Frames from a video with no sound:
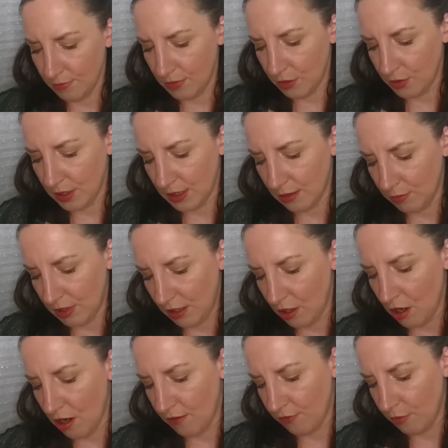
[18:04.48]
There was something
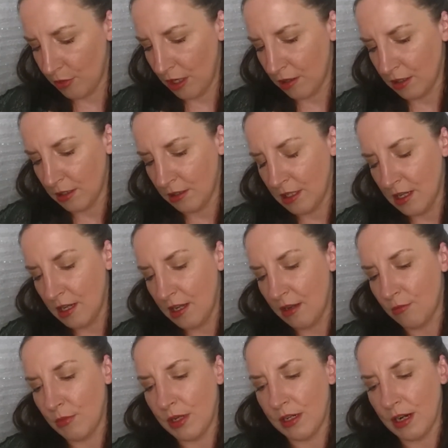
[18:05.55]
off about it.
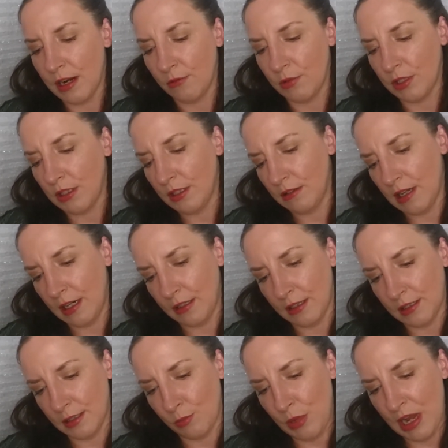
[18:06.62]
But I really like
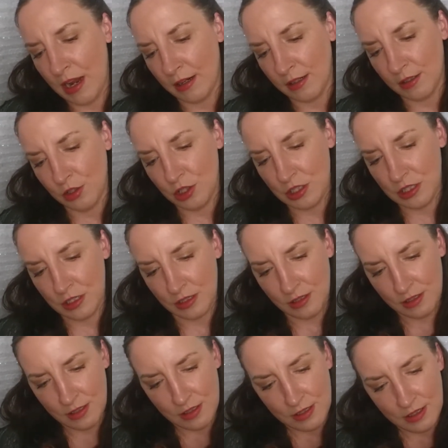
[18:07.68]
this packaging.
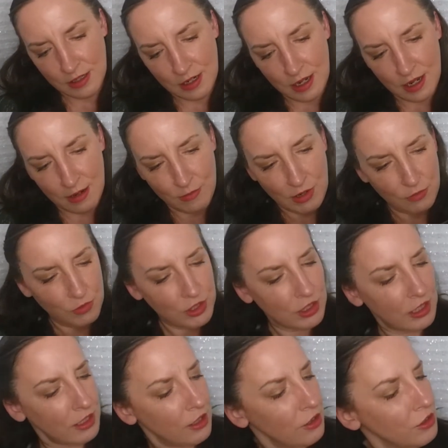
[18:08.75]
I
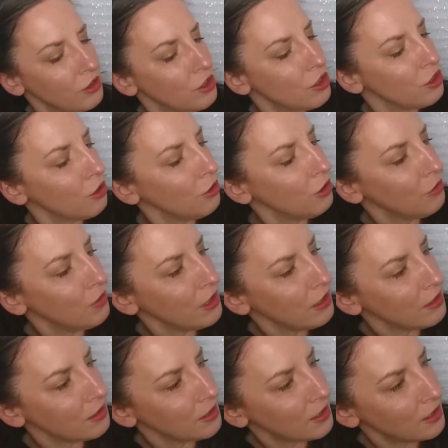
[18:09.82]
wish I could show you
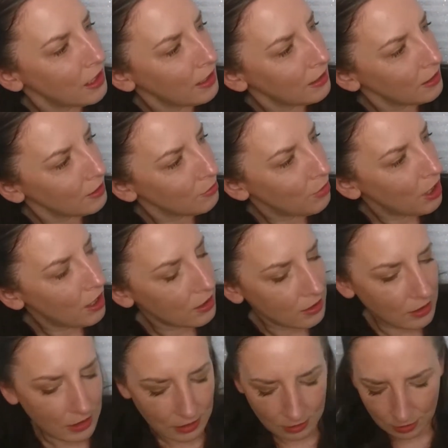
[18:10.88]
the inside of the
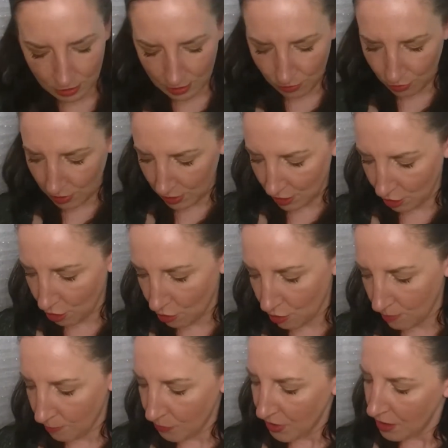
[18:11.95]
box. It looks really cool.